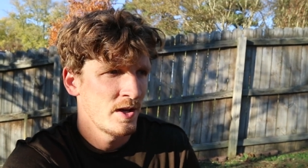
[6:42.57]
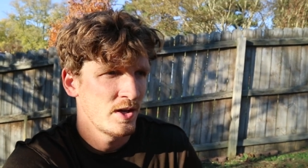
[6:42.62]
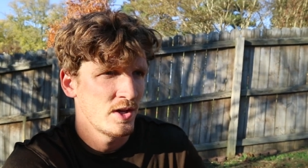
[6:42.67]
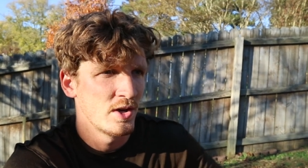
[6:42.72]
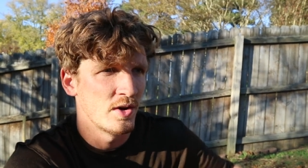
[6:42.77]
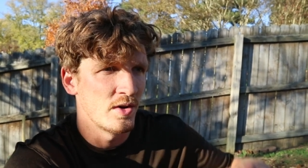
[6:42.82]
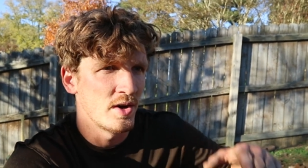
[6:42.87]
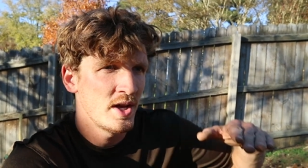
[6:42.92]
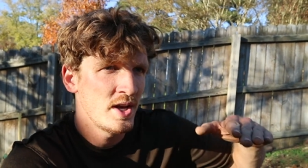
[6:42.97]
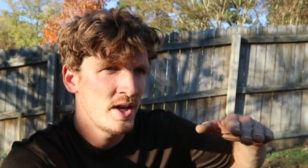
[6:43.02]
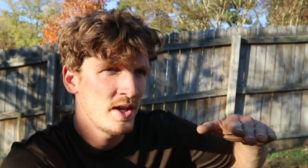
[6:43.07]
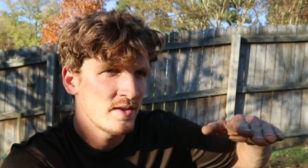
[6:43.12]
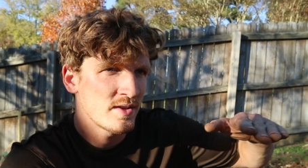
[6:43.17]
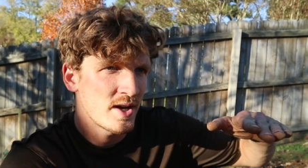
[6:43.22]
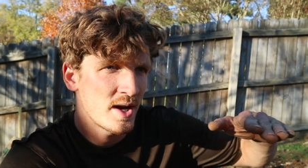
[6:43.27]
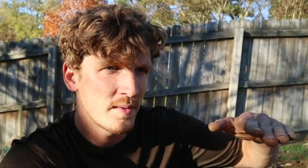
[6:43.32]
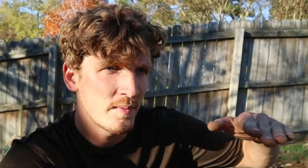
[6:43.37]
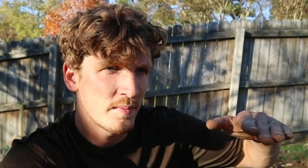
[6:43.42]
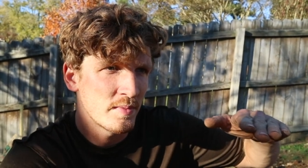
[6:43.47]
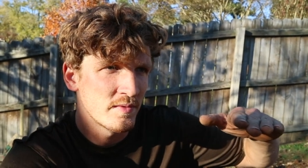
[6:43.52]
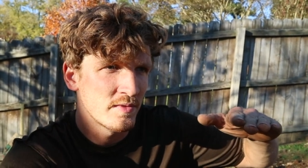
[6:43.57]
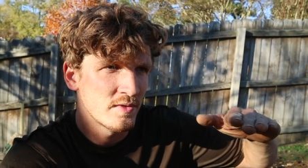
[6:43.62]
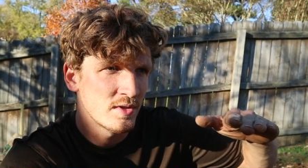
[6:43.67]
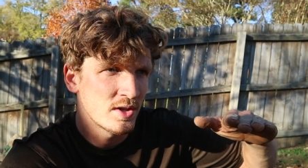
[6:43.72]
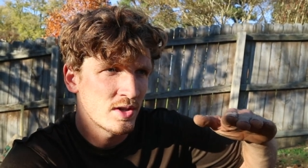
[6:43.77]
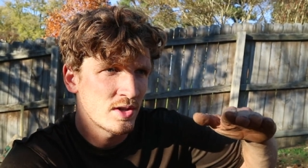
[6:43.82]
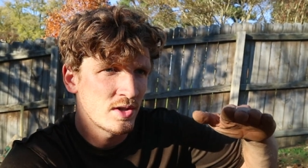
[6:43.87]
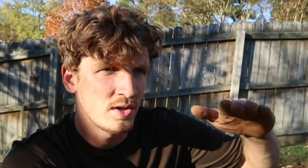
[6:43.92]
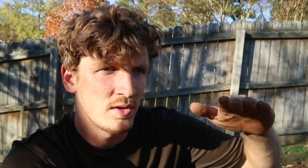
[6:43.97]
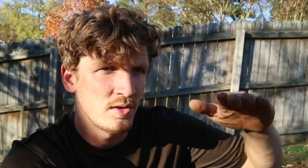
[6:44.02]
You know, any type of
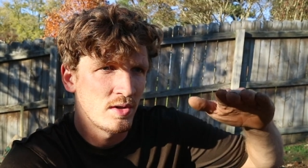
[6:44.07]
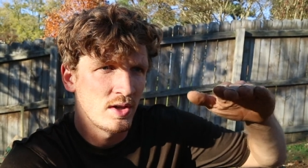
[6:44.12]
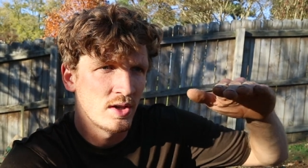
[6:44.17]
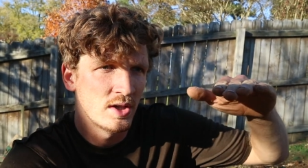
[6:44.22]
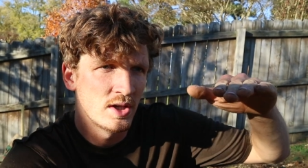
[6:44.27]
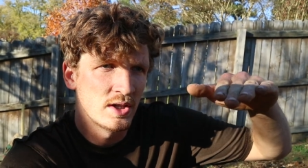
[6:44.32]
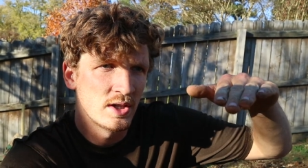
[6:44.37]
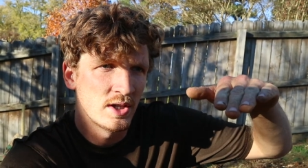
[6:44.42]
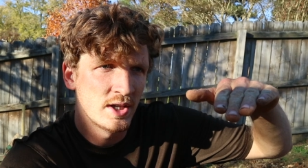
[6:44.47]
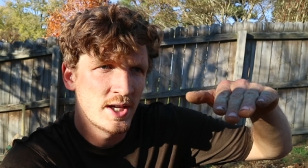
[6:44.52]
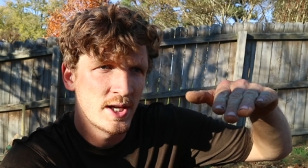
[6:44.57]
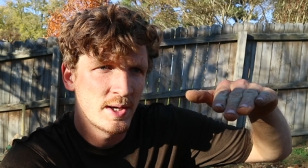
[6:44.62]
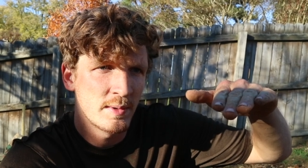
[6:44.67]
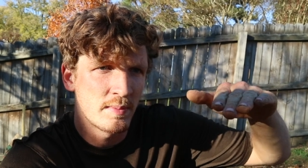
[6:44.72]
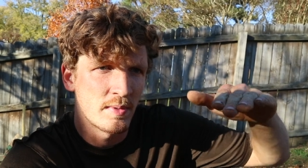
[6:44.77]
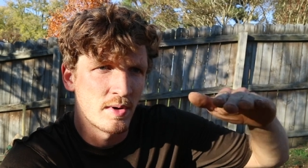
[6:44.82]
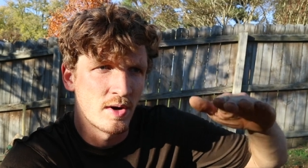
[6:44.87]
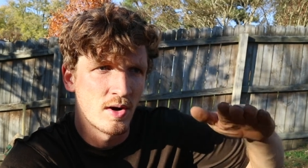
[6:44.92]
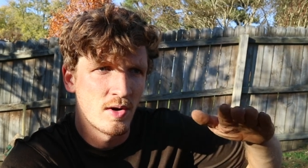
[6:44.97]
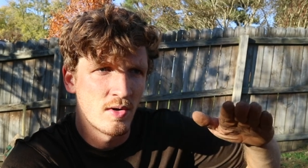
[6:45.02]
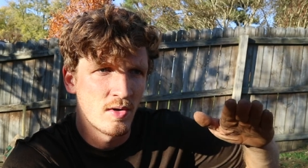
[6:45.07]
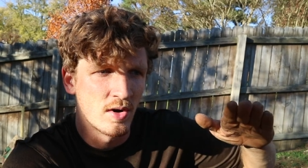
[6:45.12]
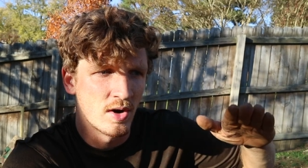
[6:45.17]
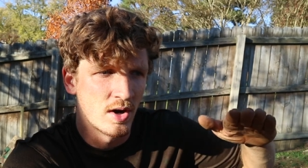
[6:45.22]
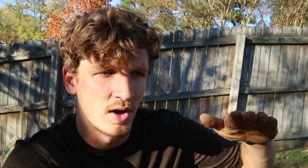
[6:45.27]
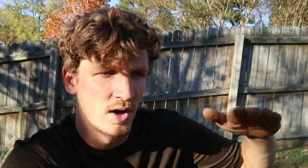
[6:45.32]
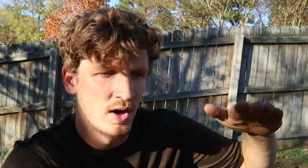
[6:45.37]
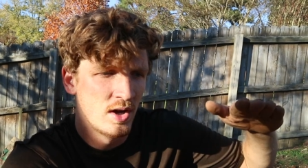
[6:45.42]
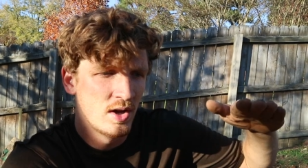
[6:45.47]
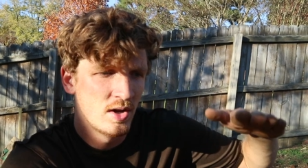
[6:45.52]
little lip
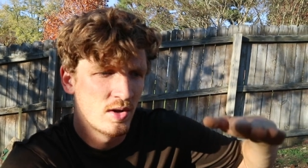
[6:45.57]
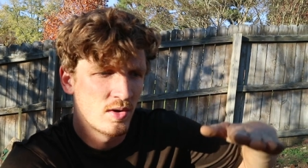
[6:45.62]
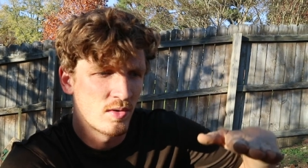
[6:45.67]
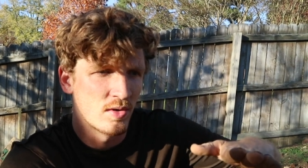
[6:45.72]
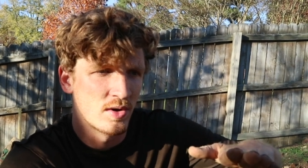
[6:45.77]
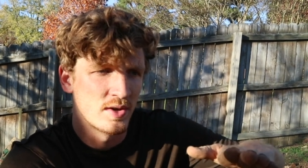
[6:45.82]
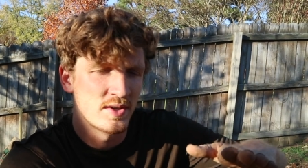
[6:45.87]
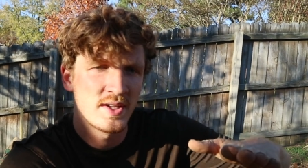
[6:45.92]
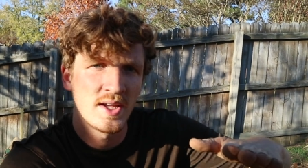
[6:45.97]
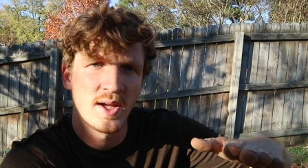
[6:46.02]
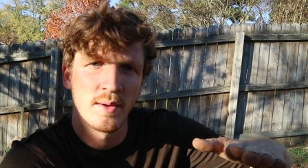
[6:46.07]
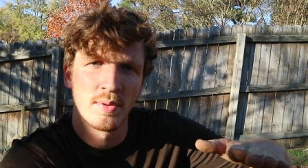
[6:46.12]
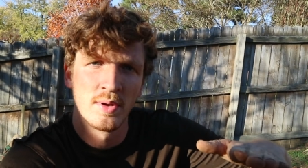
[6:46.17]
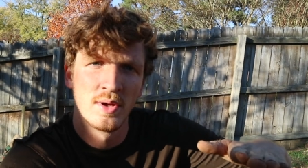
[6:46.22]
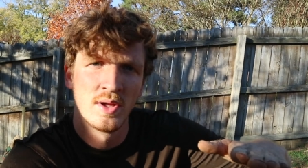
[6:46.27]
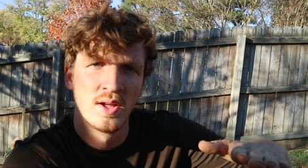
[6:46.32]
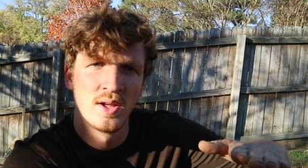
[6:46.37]
or dip